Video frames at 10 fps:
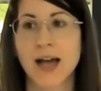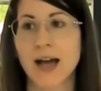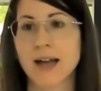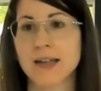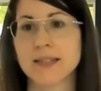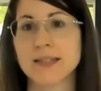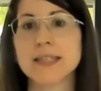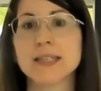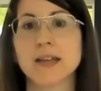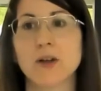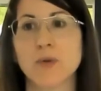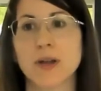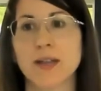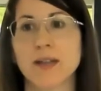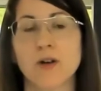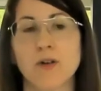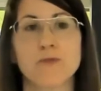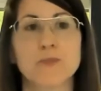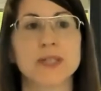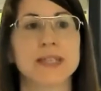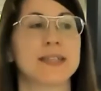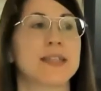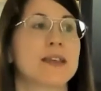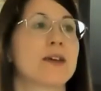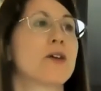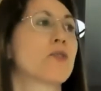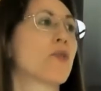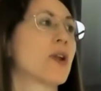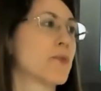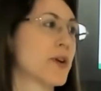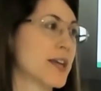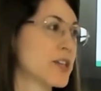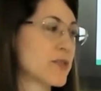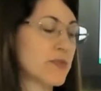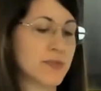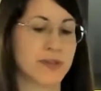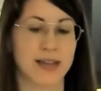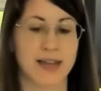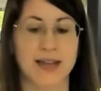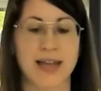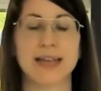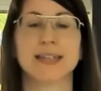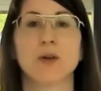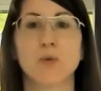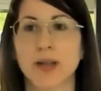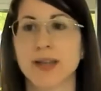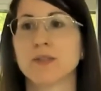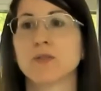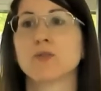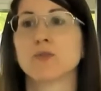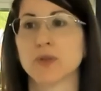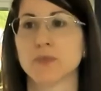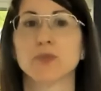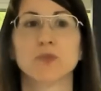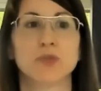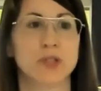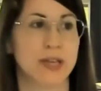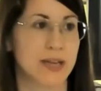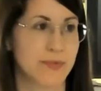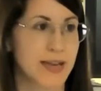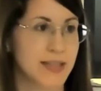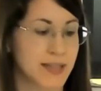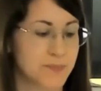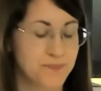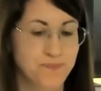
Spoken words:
And this is a way of presenting collaboration as a way to contribute to sustainability.